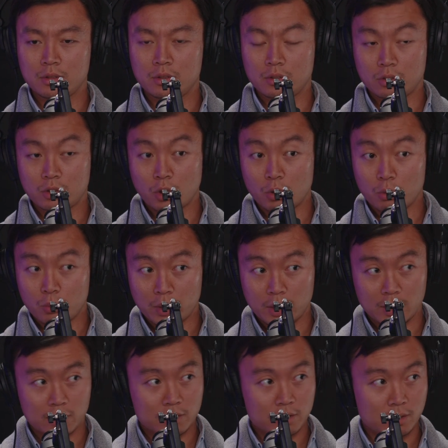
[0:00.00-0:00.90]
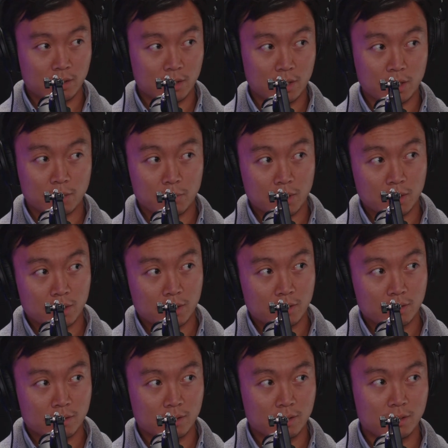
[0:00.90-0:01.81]
Don't wait like me.
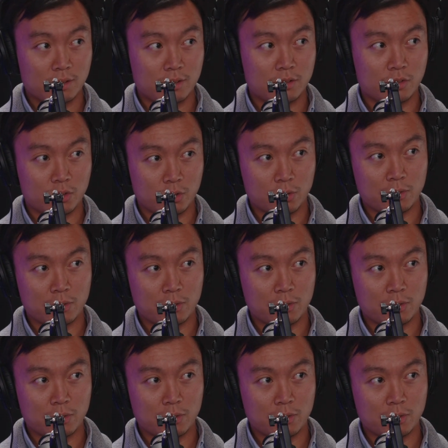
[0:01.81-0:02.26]
Okay, just do it.